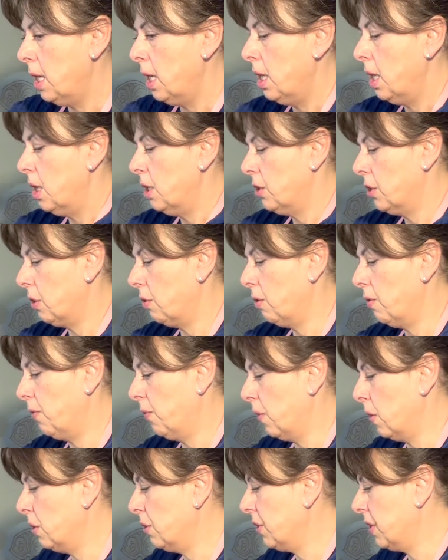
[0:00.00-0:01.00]
So the
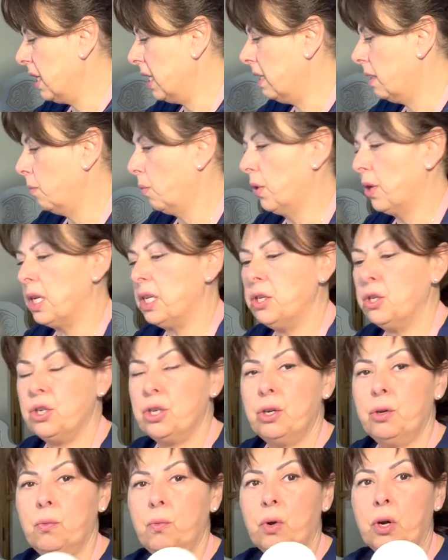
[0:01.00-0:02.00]
first thing that we're going to
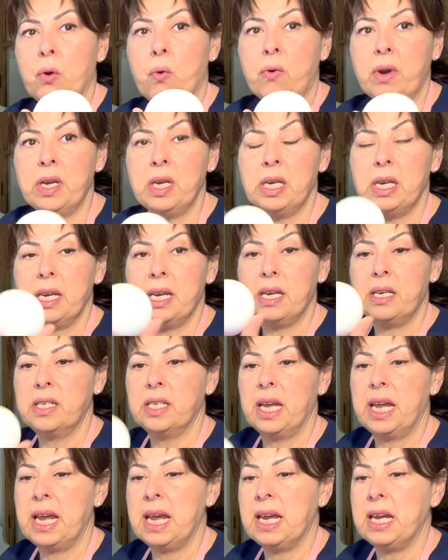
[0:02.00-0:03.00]
do, we're going to
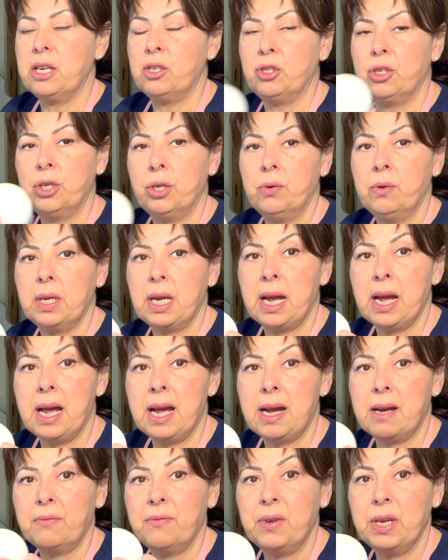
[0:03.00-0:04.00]
need a
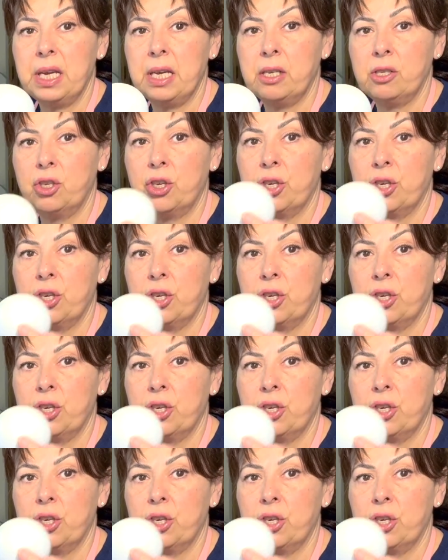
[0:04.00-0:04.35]
2.5-inch